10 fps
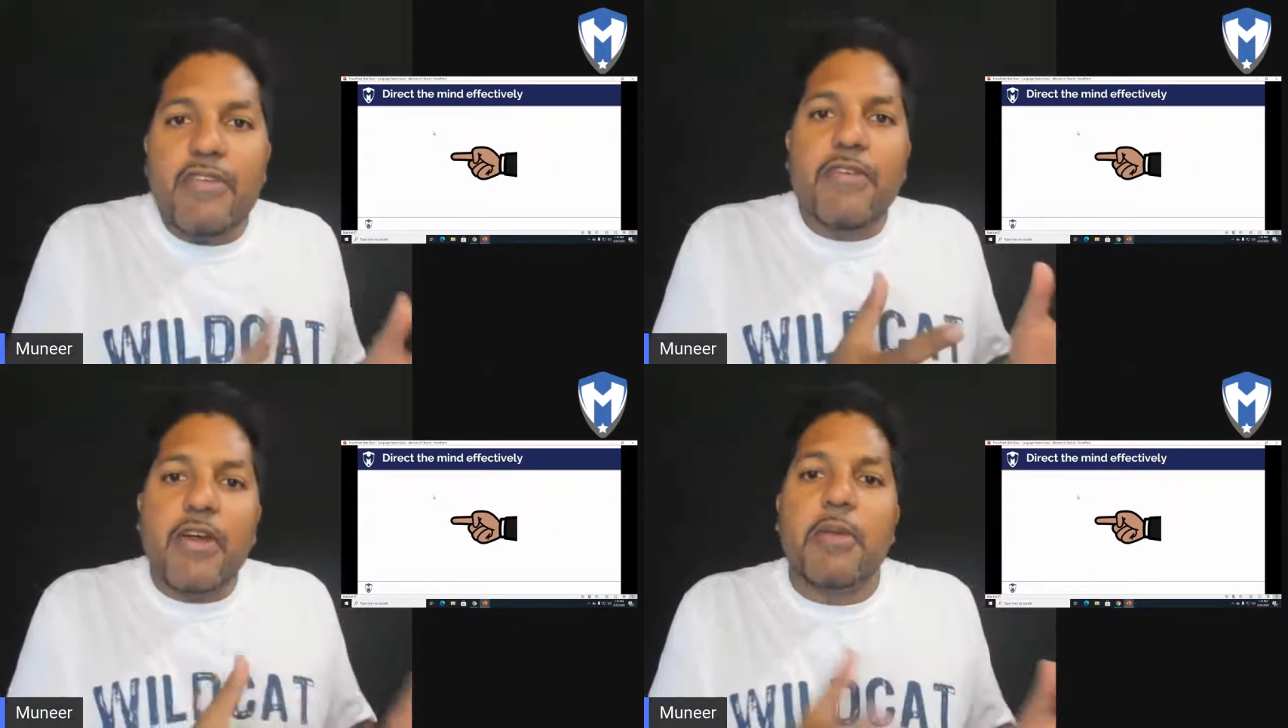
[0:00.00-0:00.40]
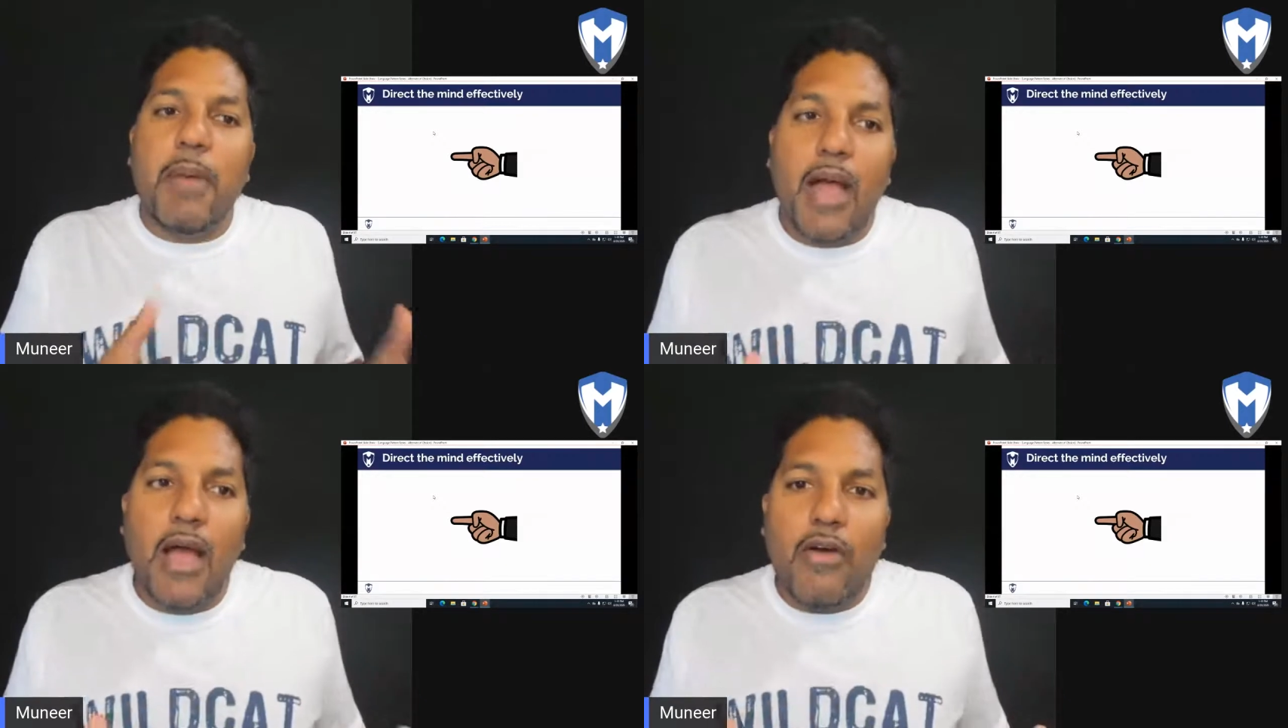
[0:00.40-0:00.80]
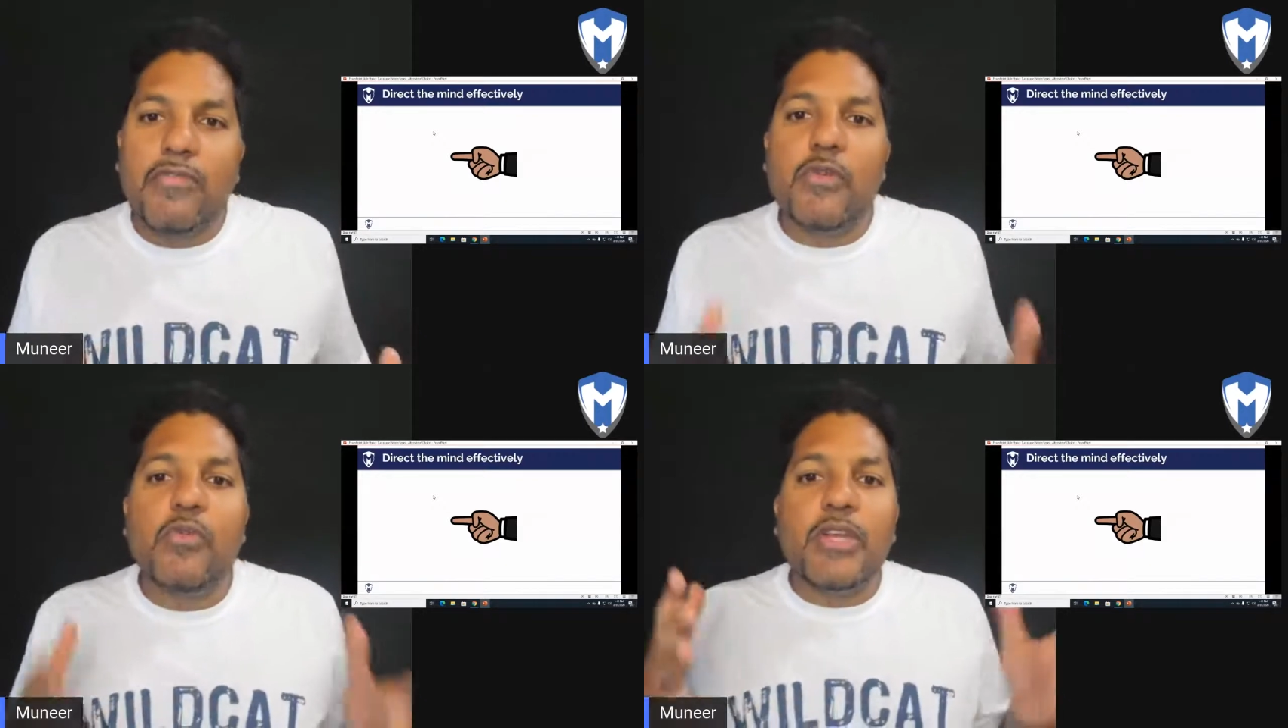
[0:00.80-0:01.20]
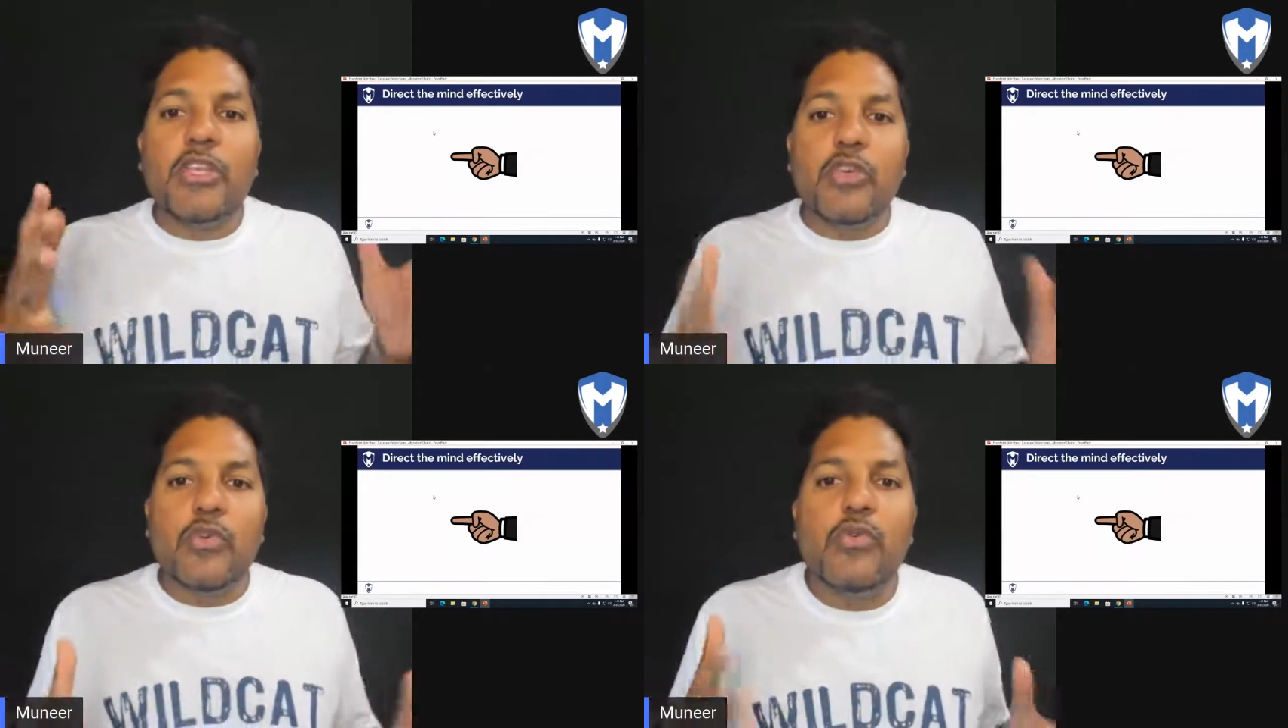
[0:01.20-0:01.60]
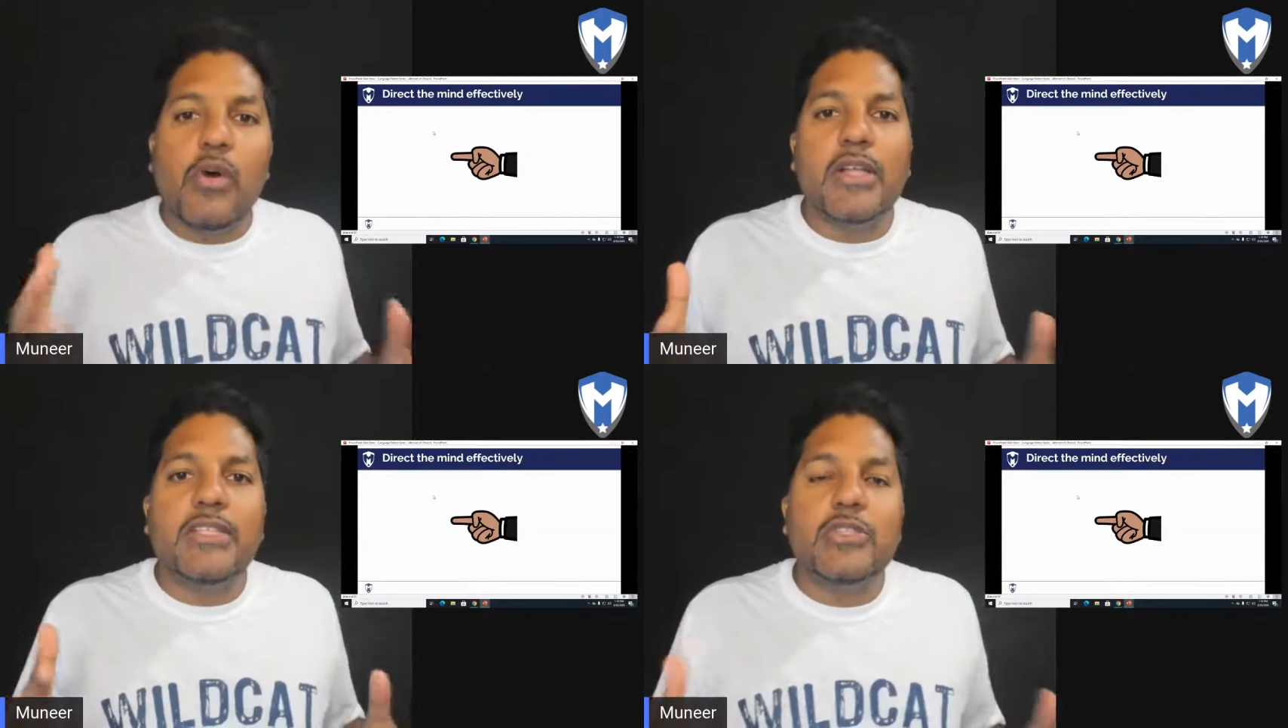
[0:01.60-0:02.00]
very powerful when you want